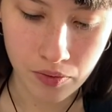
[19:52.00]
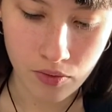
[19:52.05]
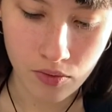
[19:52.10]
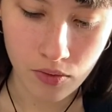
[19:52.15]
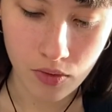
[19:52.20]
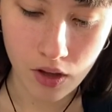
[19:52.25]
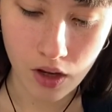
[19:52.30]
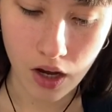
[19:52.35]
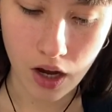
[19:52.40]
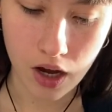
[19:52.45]

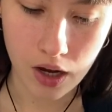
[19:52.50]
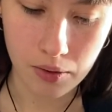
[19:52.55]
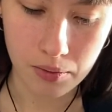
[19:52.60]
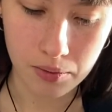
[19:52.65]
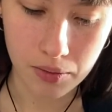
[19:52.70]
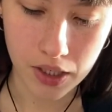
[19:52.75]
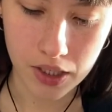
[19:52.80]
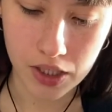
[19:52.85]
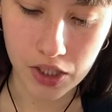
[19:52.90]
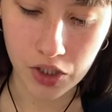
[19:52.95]

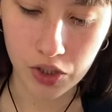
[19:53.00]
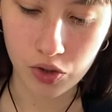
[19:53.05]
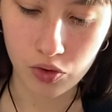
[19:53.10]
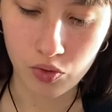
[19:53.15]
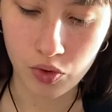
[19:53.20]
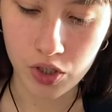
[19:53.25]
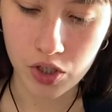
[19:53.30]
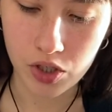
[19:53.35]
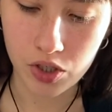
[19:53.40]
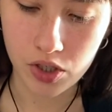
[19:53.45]
until you
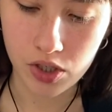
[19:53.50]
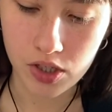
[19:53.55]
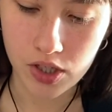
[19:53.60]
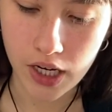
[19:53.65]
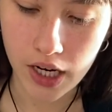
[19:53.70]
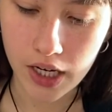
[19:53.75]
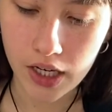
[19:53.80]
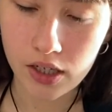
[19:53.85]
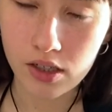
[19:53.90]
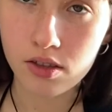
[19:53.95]
reach the
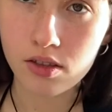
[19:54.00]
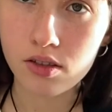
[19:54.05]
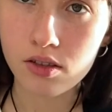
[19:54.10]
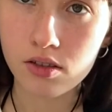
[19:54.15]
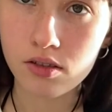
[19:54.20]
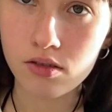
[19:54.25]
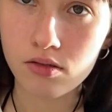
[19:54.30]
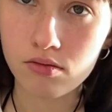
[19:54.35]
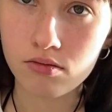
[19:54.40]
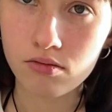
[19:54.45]
second
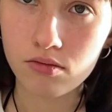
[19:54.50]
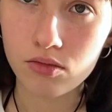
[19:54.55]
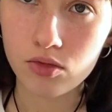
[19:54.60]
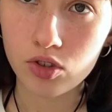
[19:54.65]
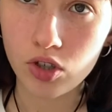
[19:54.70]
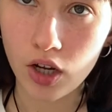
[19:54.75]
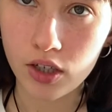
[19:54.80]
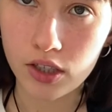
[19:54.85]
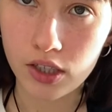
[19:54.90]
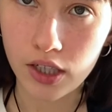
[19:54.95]

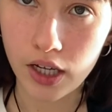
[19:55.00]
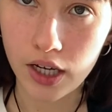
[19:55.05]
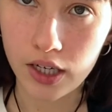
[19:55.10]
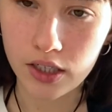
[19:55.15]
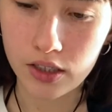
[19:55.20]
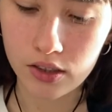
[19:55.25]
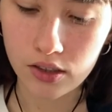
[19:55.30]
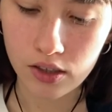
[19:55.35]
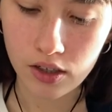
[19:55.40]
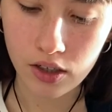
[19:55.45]
dotted
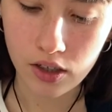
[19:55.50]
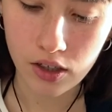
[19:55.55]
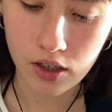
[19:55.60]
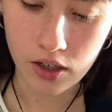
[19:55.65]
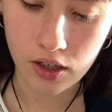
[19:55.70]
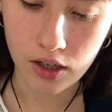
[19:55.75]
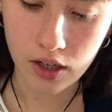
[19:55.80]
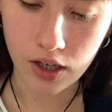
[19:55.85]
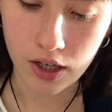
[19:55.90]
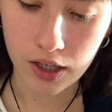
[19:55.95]
line,
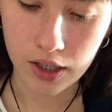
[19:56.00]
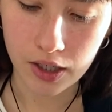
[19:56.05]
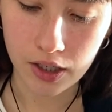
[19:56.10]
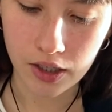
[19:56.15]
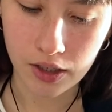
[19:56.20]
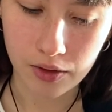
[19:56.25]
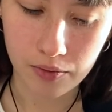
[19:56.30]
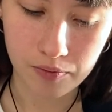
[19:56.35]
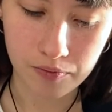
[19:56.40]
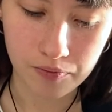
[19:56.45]

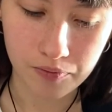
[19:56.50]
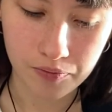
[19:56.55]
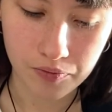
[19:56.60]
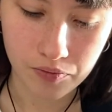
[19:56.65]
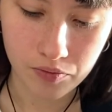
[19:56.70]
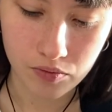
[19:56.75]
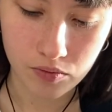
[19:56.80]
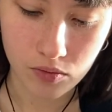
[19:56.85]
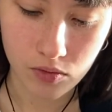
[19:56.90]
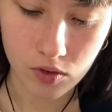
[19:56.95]

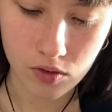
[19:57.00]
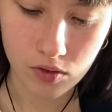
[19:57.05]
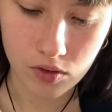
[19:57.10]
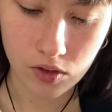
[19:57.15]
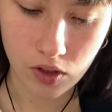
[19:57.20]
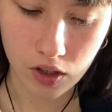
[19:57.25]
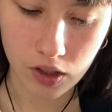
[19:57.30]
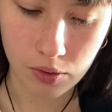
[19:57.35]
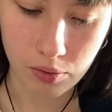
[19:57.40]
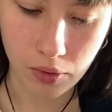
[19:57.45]

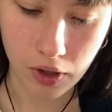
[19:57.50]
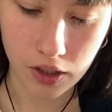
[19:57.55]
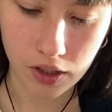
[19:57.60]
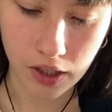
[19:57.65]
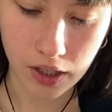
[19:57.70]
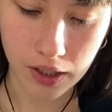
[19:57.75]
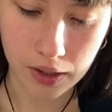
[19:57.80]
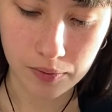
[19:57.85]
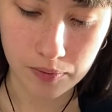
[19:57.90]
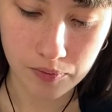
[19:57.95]
dotted bar line.